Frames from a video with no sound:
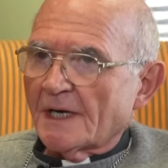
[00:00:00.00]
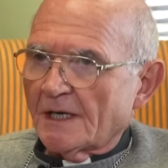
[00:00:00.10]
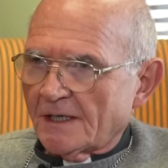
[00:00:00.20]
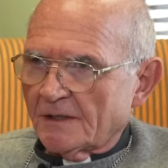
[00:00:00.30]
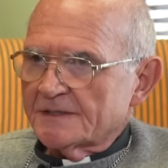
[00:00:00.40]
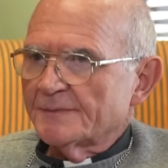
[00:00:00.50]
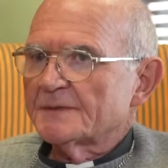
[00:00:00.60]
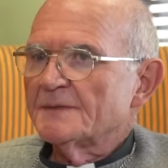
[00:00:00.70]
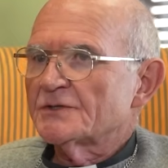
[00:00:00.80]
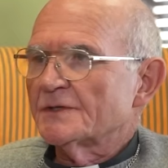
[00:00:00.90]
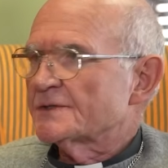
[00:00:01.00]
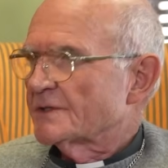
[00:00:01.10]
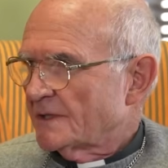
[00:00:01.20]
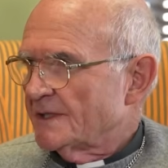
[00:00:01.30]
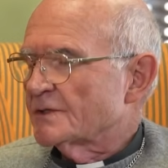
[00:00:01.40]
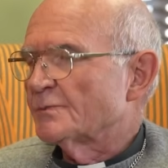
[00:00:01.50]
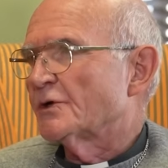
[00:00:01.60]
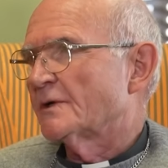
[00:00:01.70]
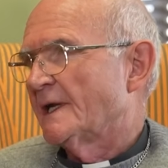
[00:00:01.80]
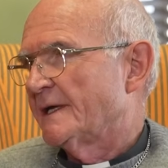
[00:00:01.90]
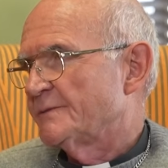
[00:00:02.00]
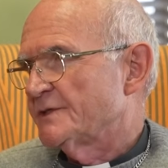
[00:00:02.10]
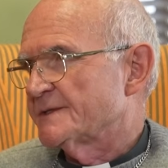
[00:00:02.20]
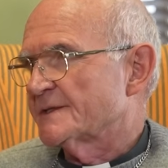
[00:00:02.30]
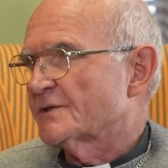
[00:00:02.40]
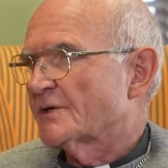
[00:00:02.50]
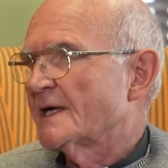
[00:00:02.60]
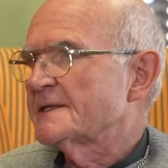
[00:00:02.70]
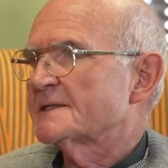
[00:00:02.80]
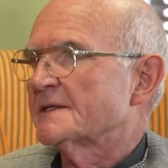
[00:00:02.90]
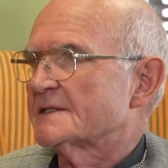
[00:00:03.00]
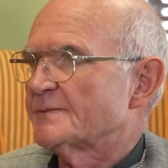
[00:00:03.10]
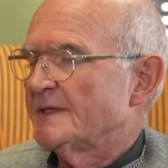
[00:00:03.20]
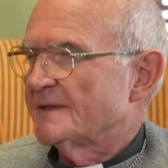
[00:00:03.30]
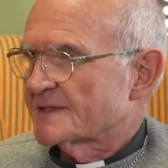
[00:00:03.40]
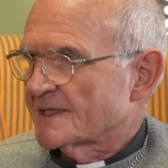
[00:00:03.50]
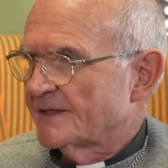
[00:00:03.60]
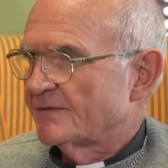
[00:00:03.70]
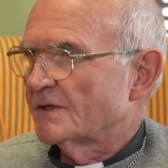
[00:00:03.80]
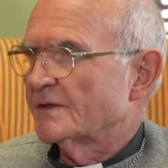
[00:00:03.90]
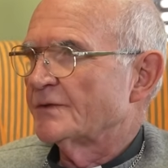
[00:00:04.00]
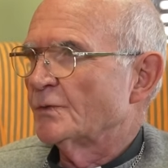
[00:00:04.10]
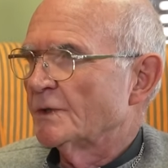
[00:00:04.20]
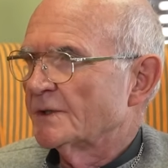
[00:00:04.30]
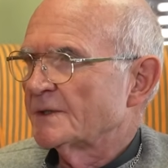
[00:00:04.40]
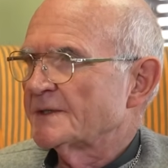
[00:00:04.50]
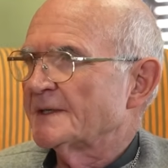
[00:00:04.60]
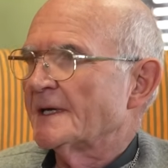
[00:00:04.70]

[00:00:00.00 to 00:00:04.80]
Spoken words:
our ultimate mission certainly is to proclaim Jesus Christ as being the Savior of the world,